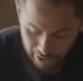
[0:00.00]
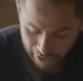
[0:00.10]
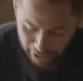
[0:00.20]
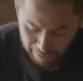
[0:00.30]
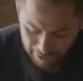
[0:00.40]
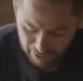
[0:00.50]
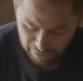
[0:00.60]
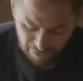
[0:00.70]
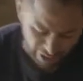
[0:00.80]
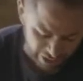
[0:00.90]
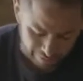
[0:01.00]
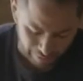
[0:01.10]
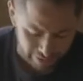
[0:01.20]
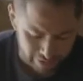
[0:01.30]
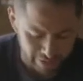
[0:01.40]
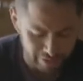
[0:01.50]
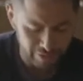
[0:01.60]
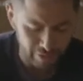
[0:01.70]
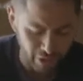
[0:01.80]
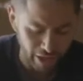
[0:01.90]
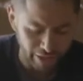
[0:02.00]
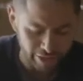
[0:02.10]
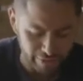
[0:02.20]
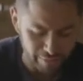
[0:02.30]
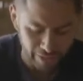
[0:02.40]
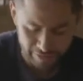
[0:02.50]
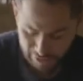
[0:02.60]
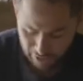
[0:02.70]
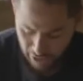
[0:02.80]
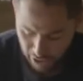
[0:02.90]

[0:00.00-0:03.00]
Jalapenos, for that spiciness, you know, I like it spicy.